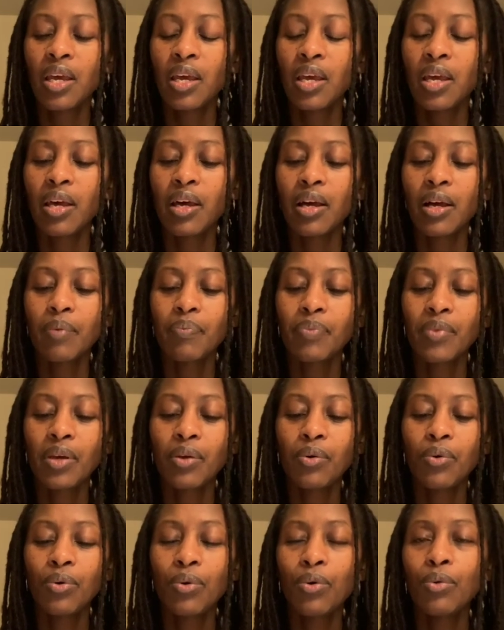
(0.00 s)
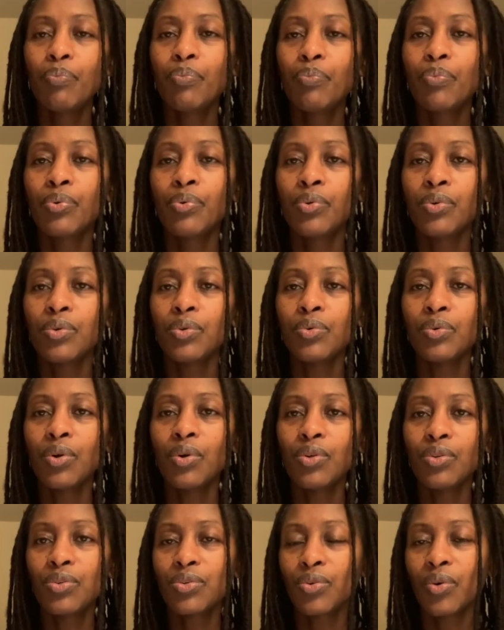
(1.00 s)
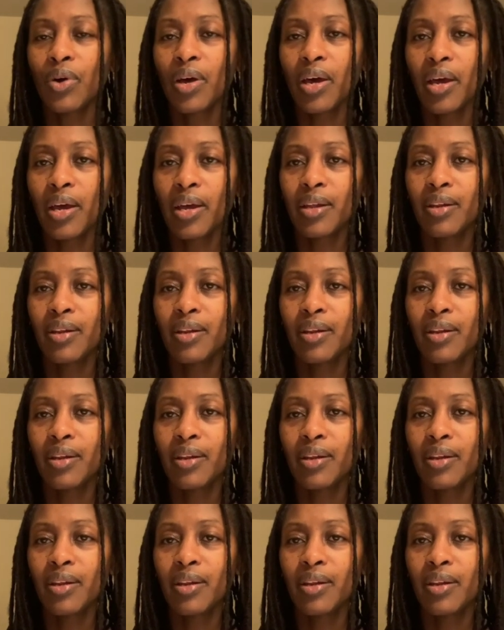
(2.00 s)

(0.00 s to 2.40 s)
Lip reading: I hope you also had